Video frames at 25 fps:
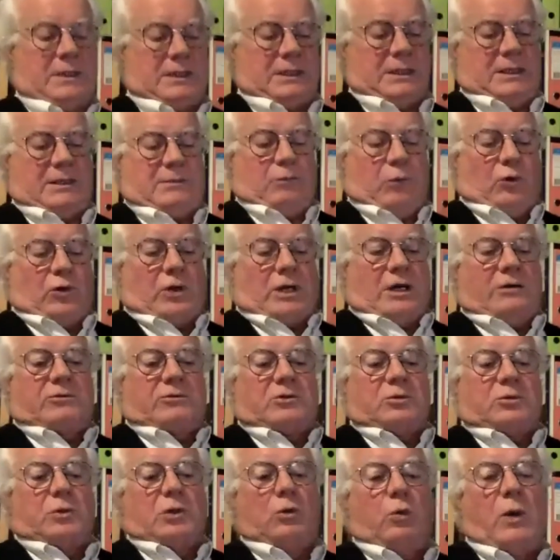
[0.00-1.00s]
get more
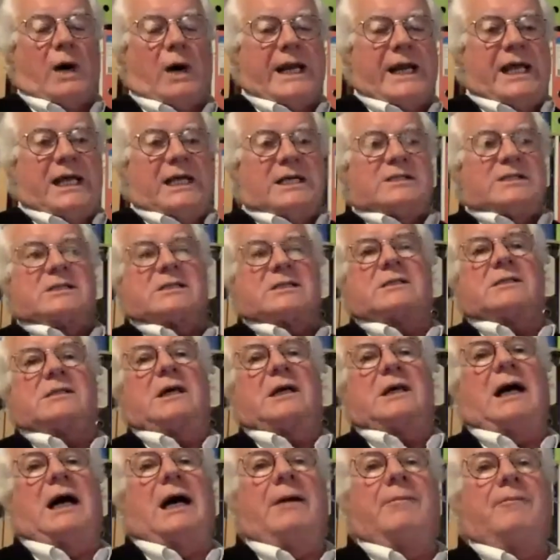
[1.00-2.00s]
comfortable. One is
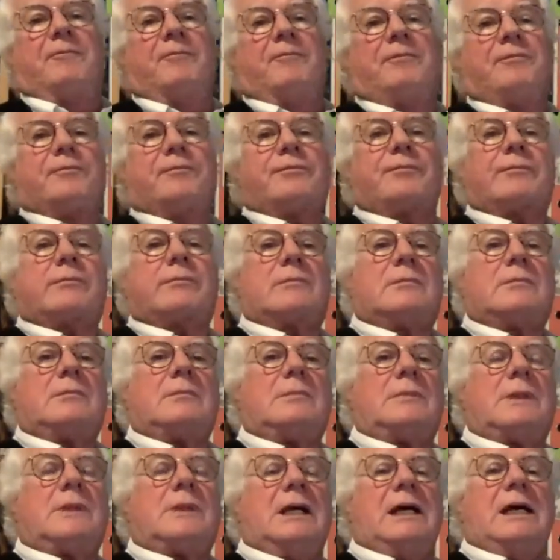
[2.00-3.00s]
um,
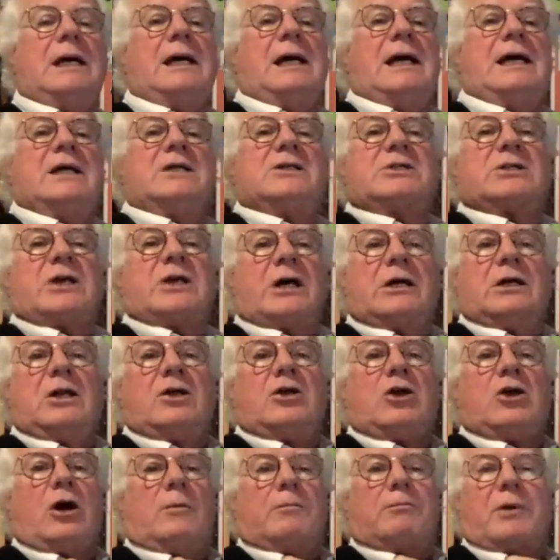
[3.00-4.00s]
it's totally
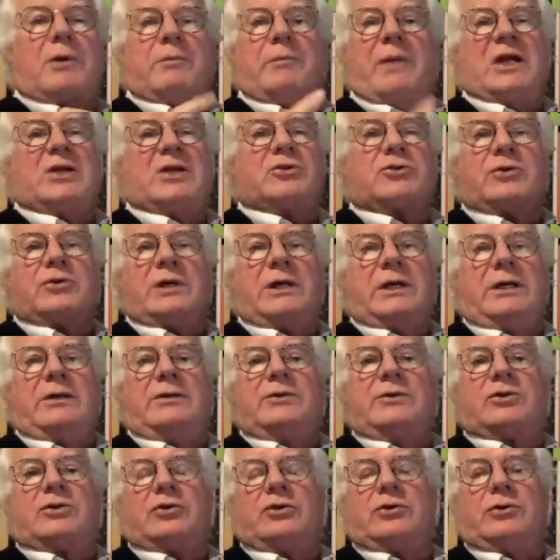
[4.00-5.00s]
complementary
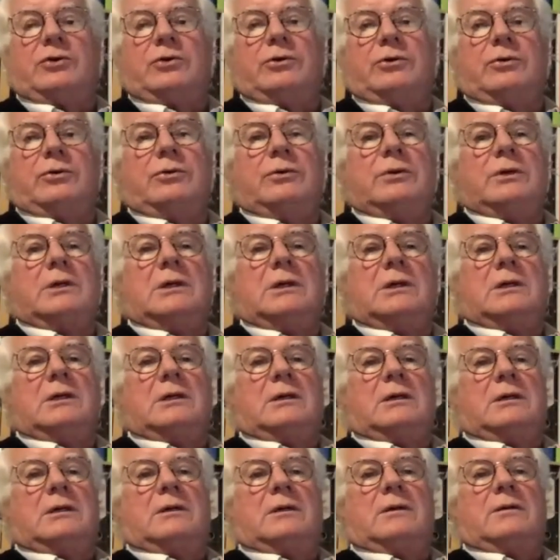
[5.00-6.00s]
to
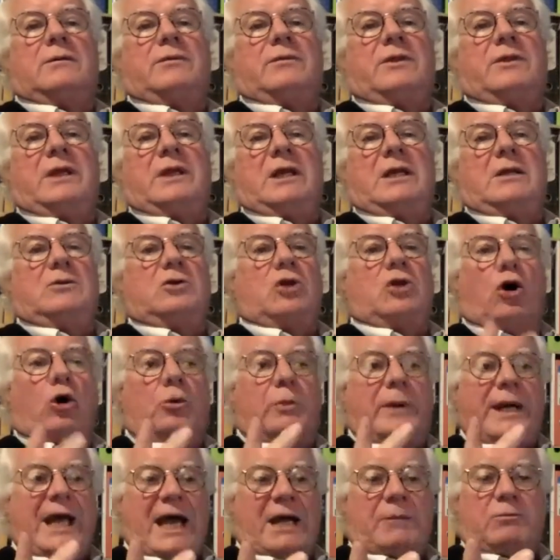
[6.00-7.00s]
the
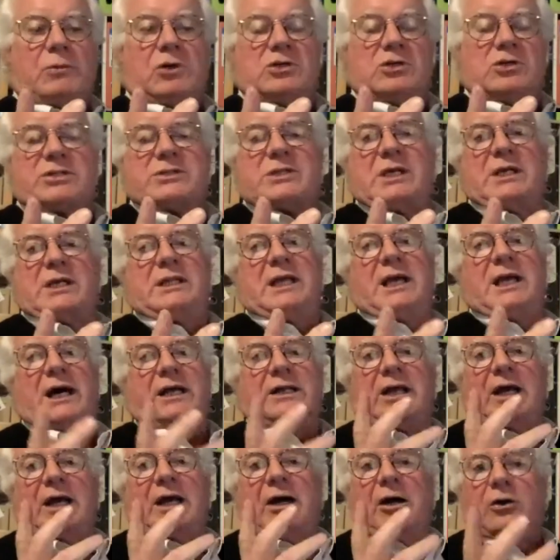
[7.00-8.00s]
Dolby Atmos and the
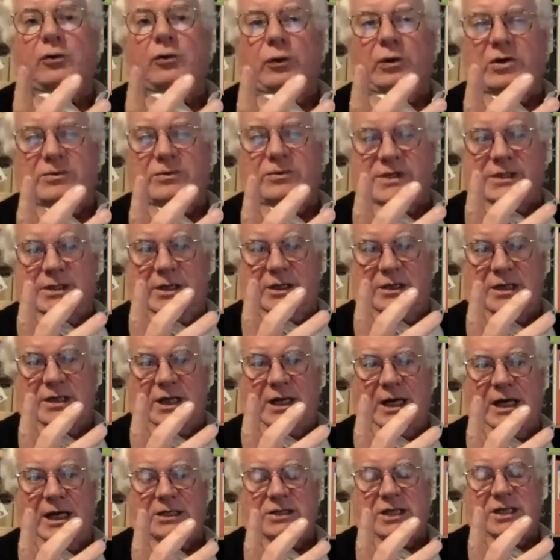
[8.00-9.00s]
other algorithms, the
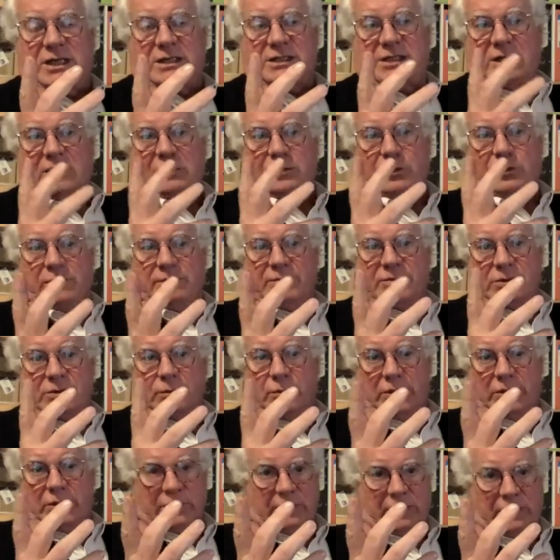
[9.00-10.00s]
THX algorithms and
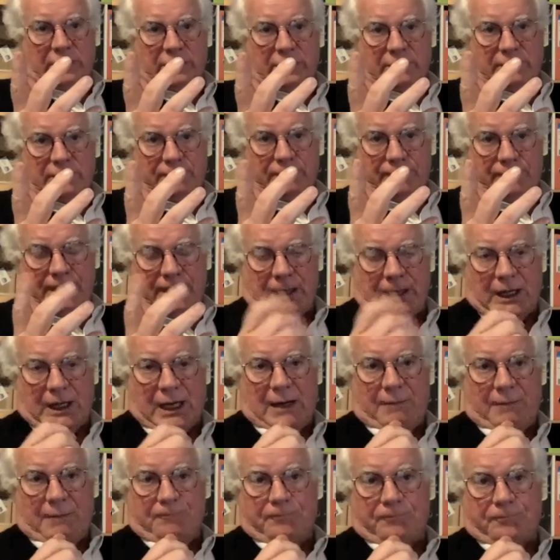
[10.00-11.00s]
whatnot.
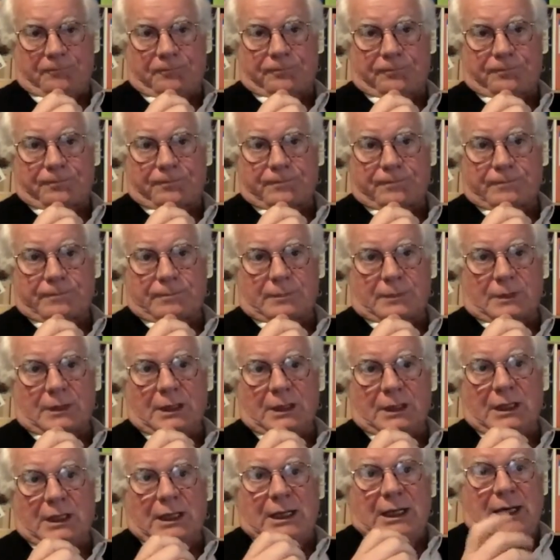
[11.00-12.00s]
Um,
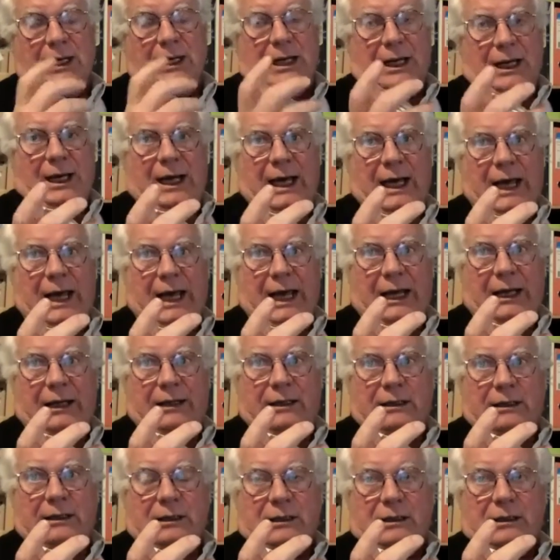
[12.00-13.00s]

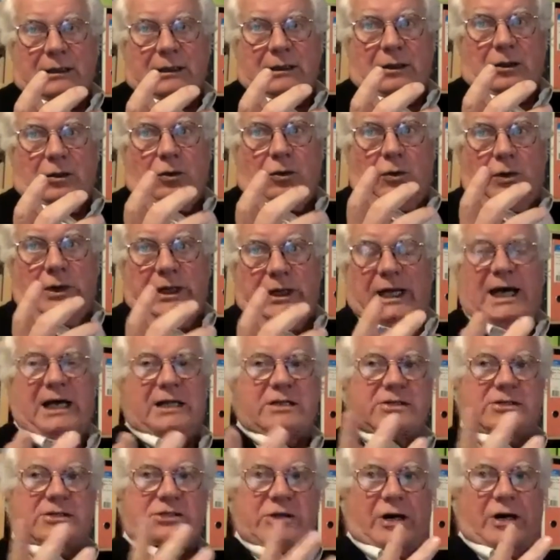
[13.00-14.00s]
and or the other
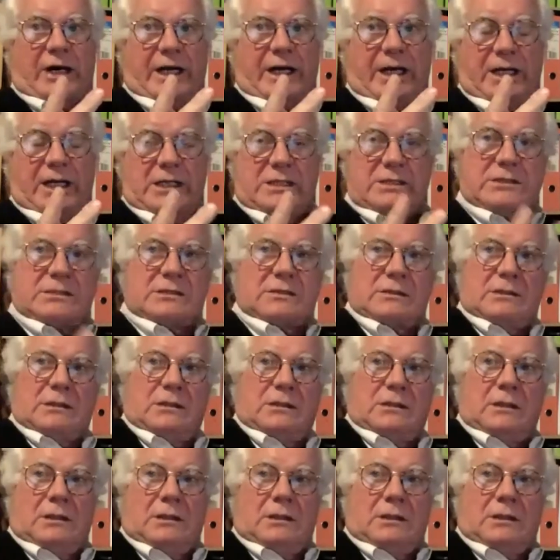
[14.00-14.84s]
side is